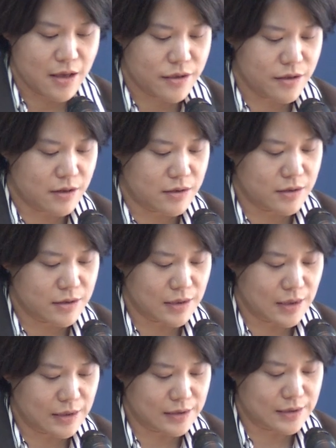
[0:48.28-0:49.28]
Third
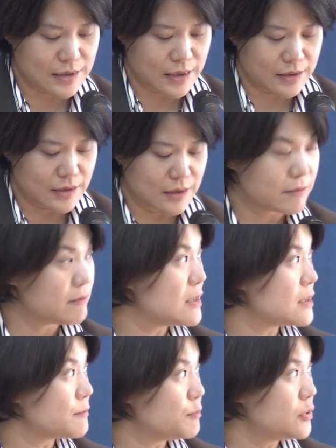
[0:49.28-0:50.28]
is that
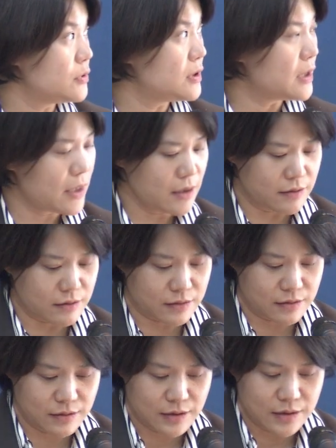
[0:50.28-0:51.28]
increasing poor
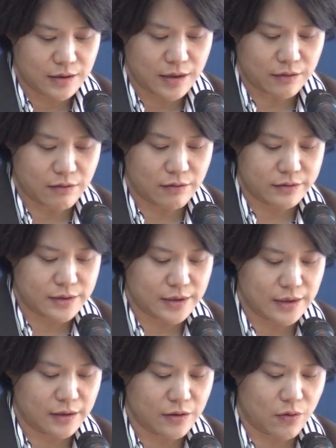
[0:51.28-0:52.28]
air quality
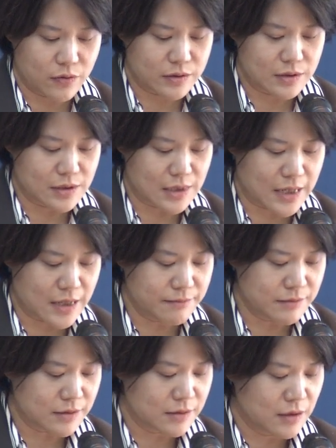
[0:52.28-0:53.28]
can cost
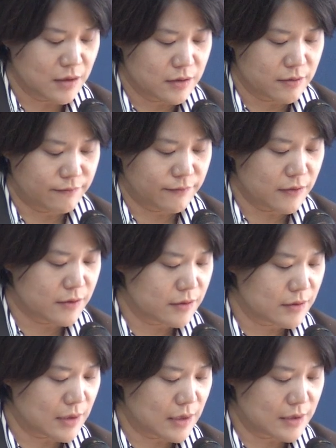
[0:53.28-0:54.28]
lives. The
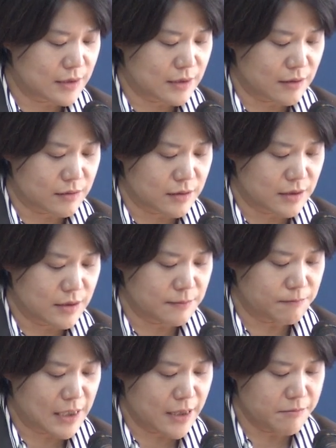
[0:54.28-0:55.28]
first is that
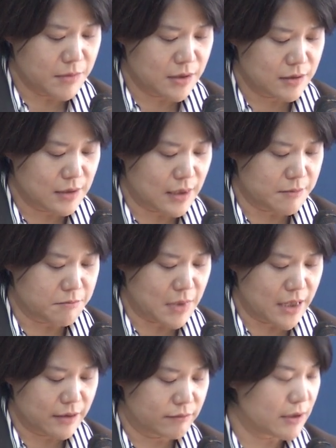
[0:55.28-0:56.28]
displacement and
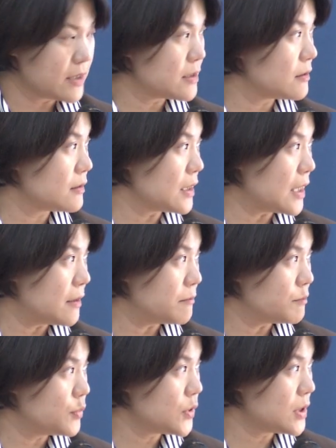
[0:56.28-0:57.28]
migration
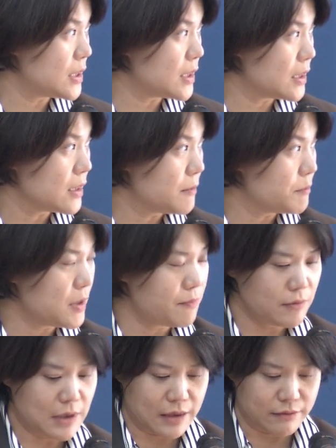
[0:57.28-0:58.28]
and putting
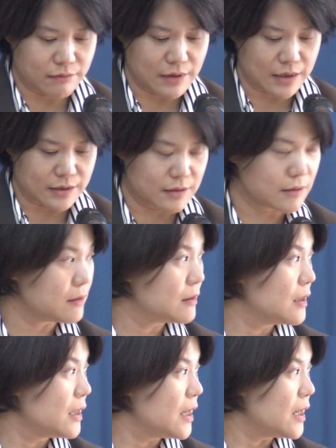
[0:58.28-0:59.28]
people at risk.
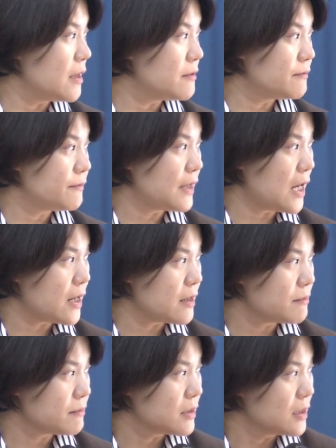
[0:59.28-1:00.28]
And
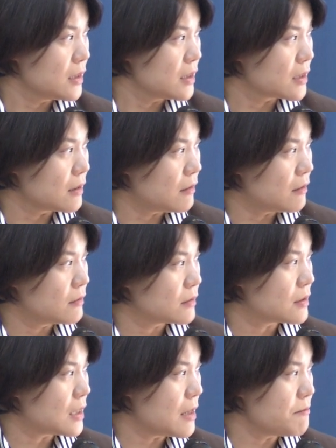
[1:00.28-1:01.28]
5,
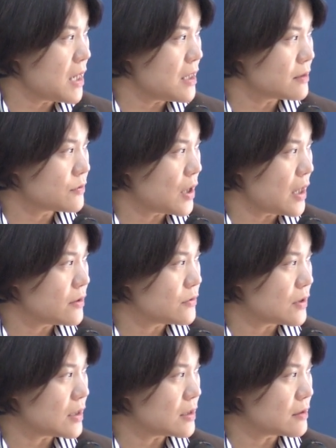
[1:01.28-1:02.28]
climate
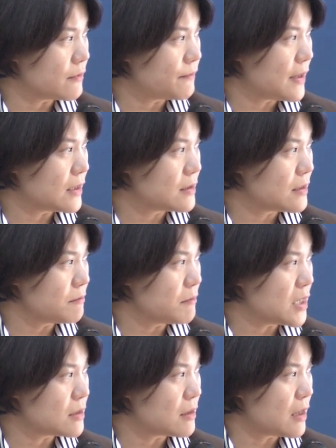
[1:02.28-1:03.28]
change is affecting
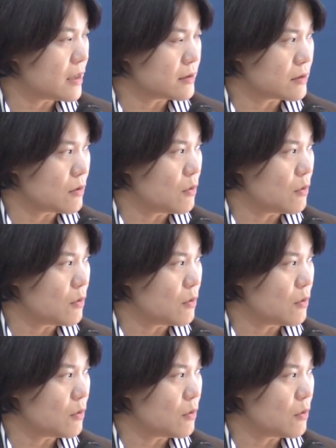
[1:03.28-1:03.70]
mental health.